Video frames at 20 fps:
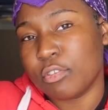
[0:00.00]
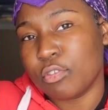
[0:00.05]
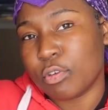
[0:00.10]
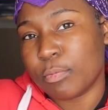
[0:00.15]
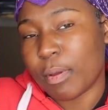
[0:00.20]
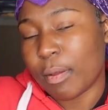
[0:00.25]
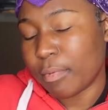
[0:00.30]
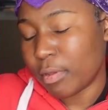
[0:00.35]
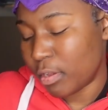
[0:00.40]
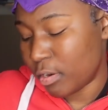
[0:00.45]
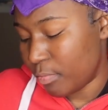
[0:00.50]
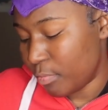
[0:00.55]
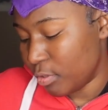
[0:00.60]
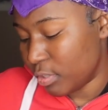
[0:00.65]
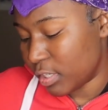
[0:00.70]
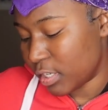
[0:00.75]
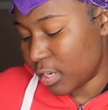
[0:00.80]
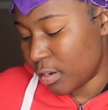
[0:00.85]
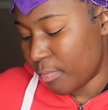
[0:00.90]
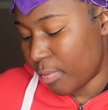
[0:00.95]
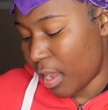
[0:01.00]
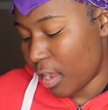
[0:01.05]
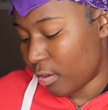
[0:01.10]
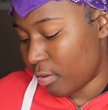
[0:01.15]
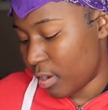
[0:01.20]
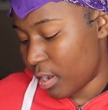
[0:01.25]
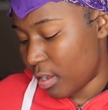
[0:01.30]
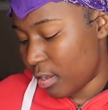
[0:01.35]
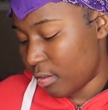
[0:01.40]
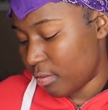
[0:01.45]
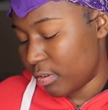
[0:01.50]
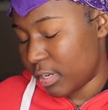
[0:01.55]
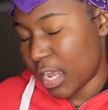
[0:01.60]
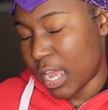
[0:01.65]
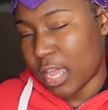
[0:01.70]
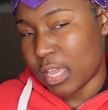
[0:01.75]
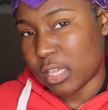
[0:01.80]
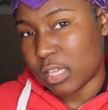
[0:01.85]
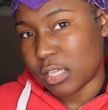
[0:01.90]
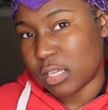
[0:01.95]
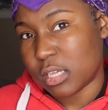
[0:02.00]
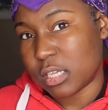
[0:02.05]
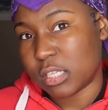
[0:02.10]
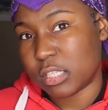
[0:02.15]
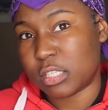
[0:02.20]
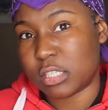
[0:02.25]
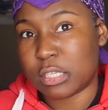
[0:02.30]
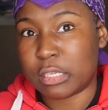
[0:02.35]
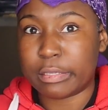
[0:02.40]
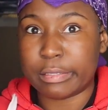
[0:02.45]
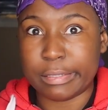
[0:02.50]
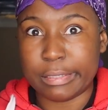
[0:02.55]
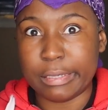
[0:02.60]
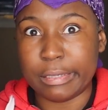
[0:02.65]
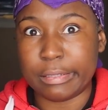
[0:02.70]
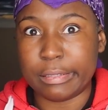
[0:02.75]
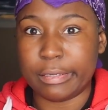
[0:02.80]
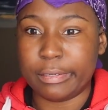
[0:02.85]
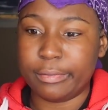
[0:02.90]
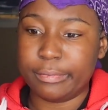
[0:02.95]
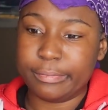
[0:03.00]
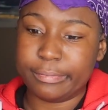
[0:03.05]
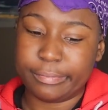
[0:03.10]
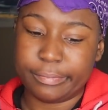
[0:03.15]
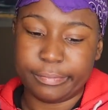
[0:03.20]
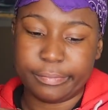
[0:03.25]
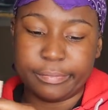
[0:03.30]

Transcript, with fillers: can probably hear the music in the background. That is Gilly.